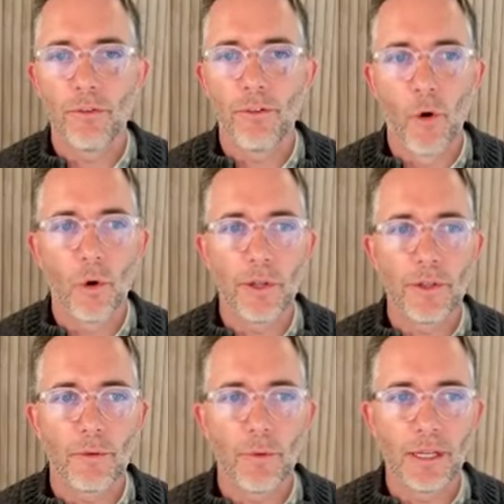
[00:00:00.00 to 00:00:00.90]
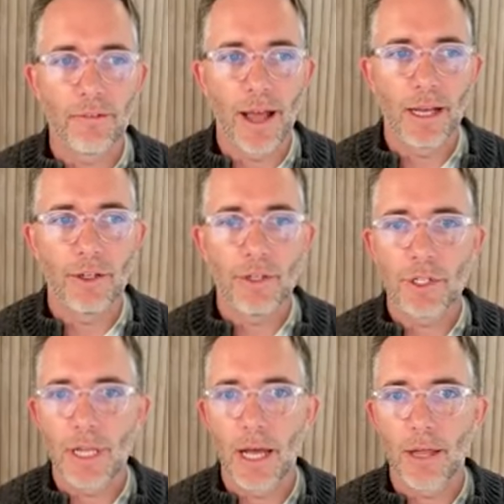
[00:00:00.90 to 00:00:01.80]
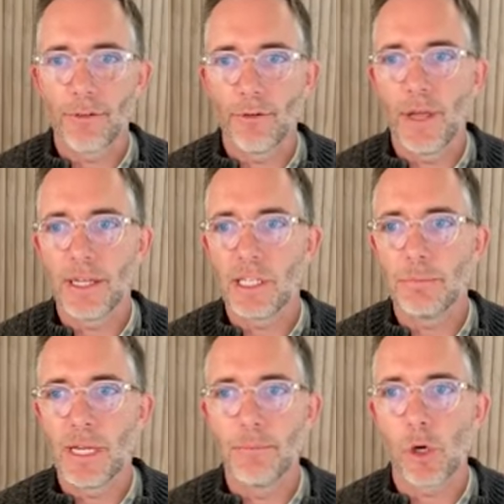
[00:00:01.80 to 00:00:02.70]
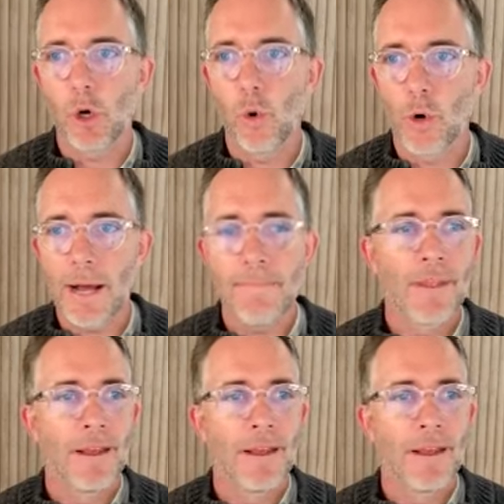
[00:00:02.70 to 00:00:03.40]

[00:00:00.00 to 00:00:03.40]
fall in the dwelling values uh, through that September quarter.